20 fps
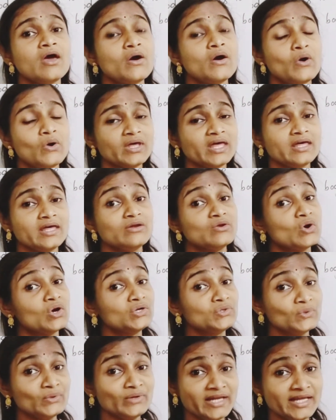Okay, not
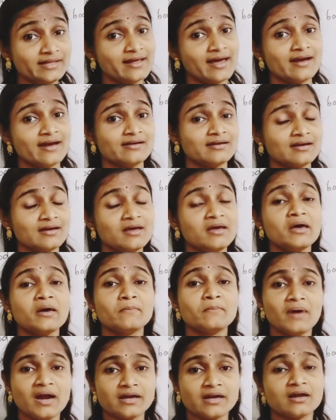only that,
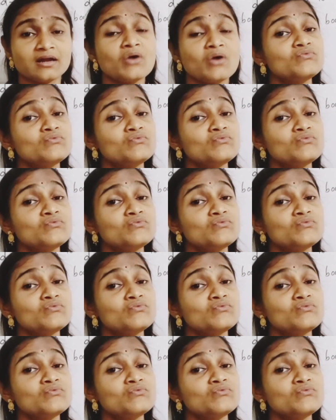but